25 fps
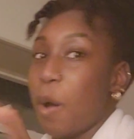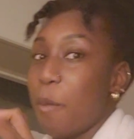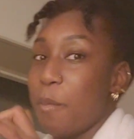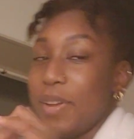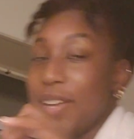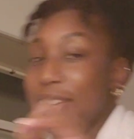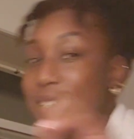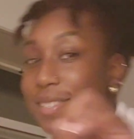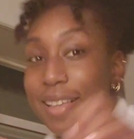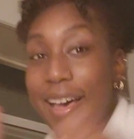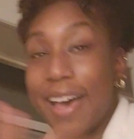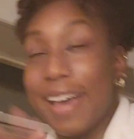
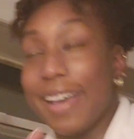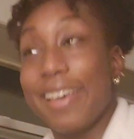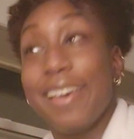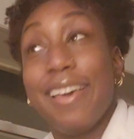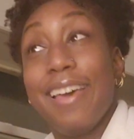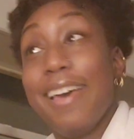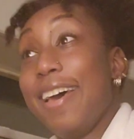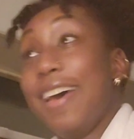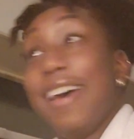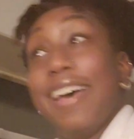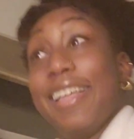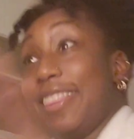moments, like
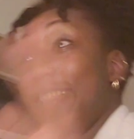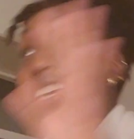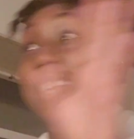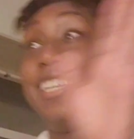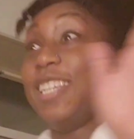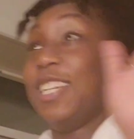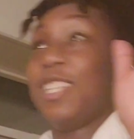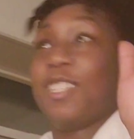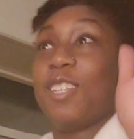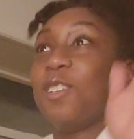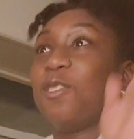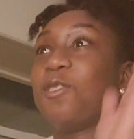
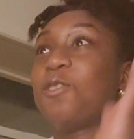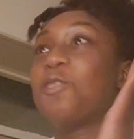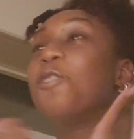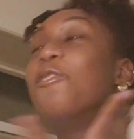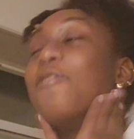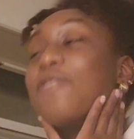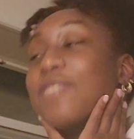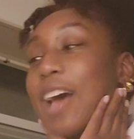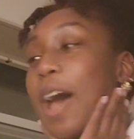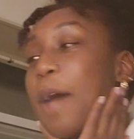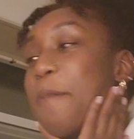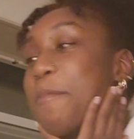this is the
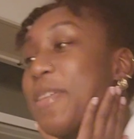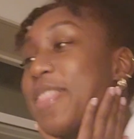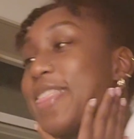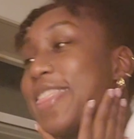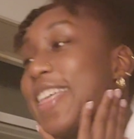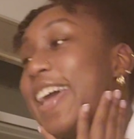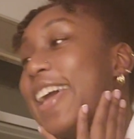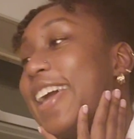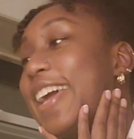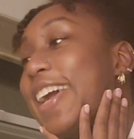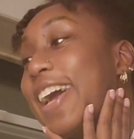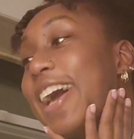truth type of
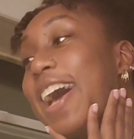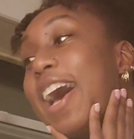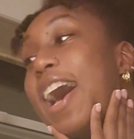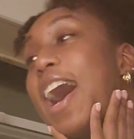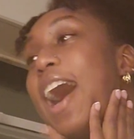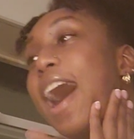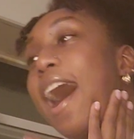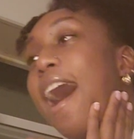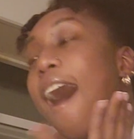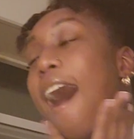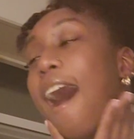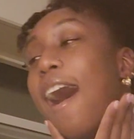thing.
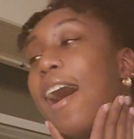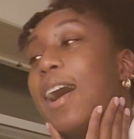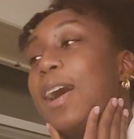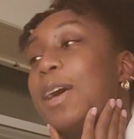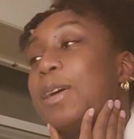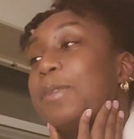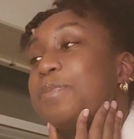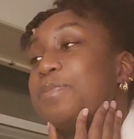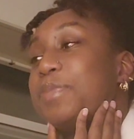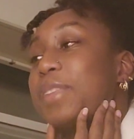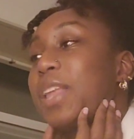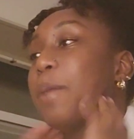
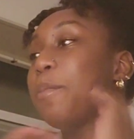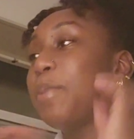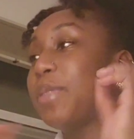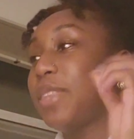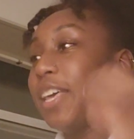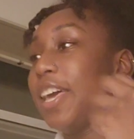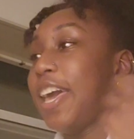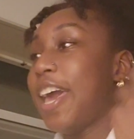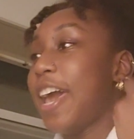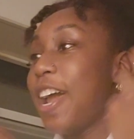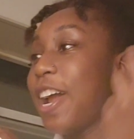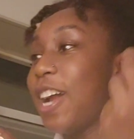Um, but
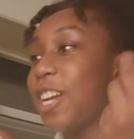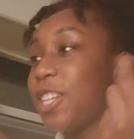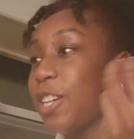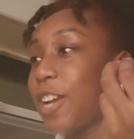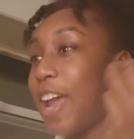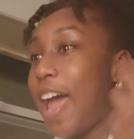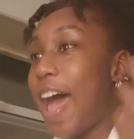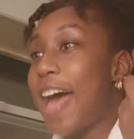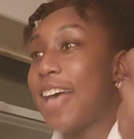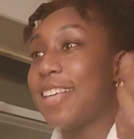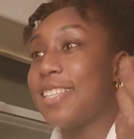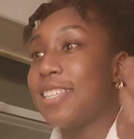the
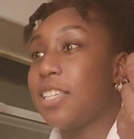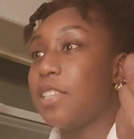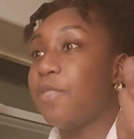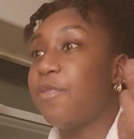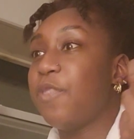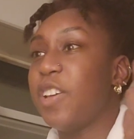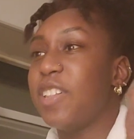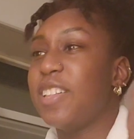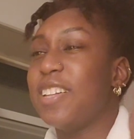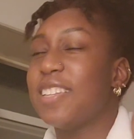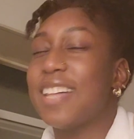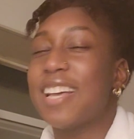character has this
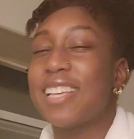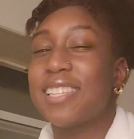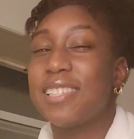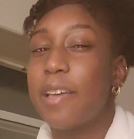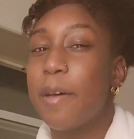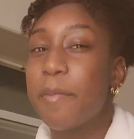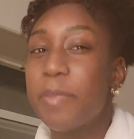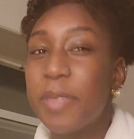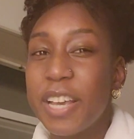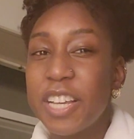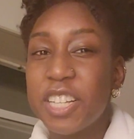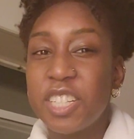feeling that
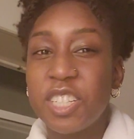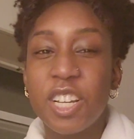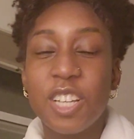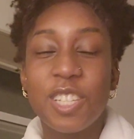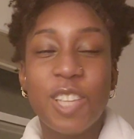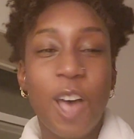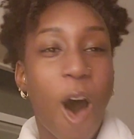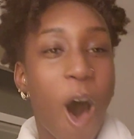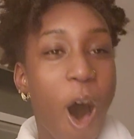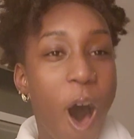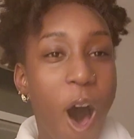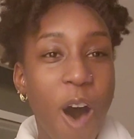something's
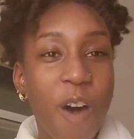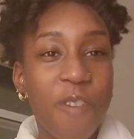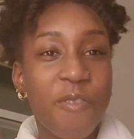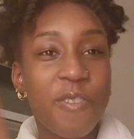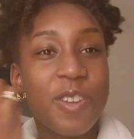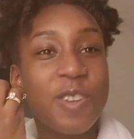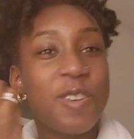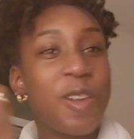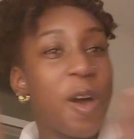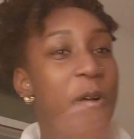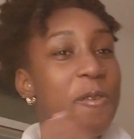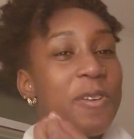just off
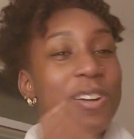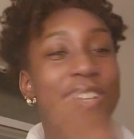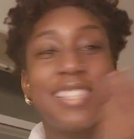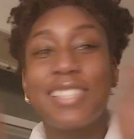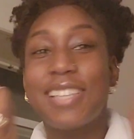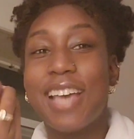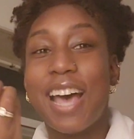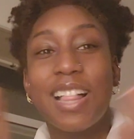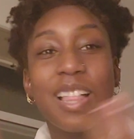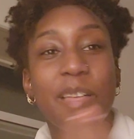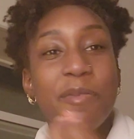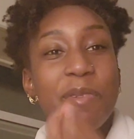and no one's
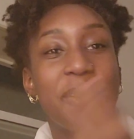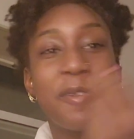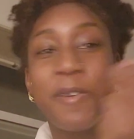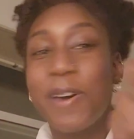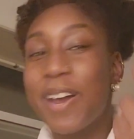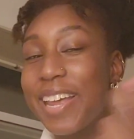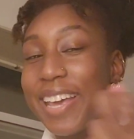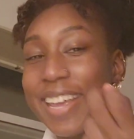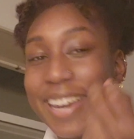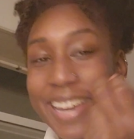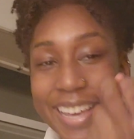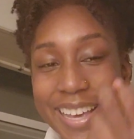telling me
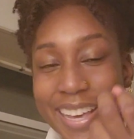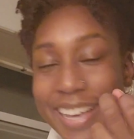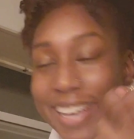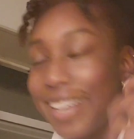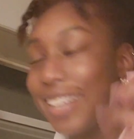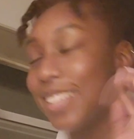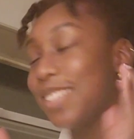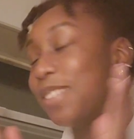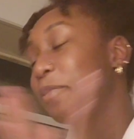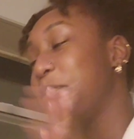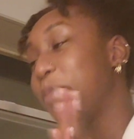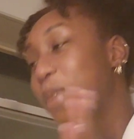what it
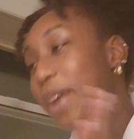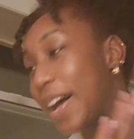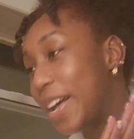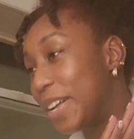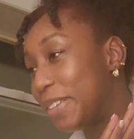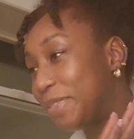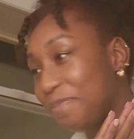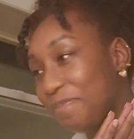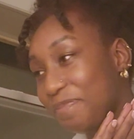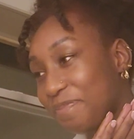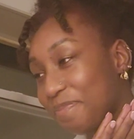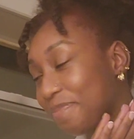is.
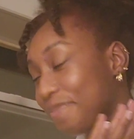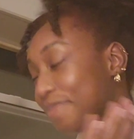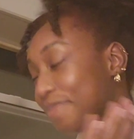But